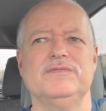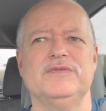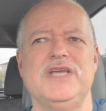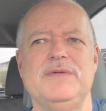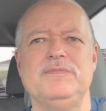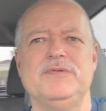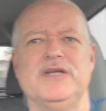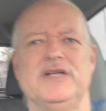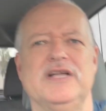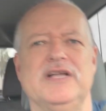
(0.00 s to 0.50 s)

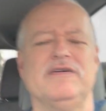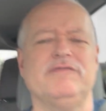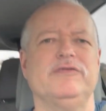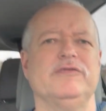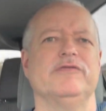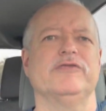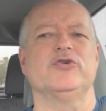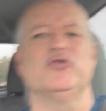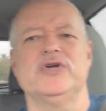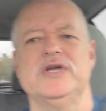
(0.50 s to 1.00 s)
keeping the level
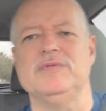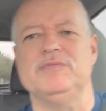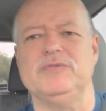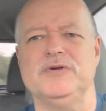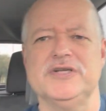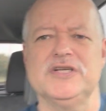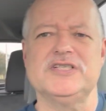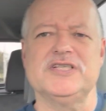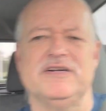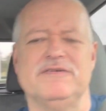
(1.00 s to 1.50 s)
of
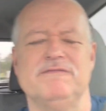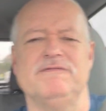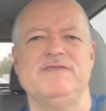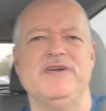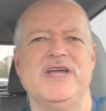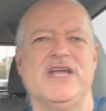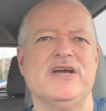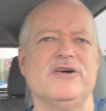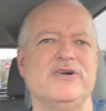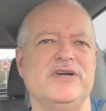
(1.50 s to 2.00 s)
agreeableness at a
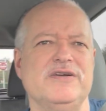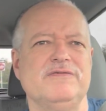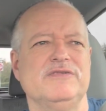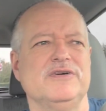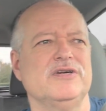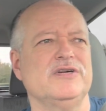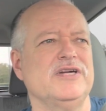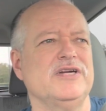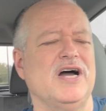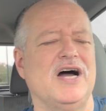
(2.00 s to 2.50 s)
very,
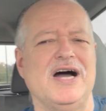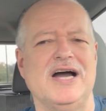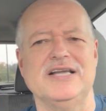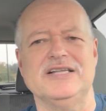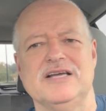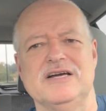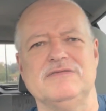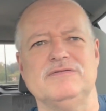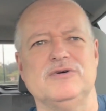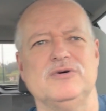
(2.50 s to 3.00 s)
very high
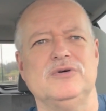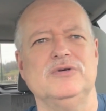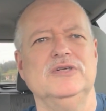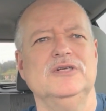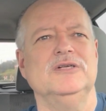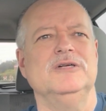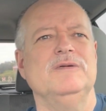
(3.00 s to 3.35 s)
level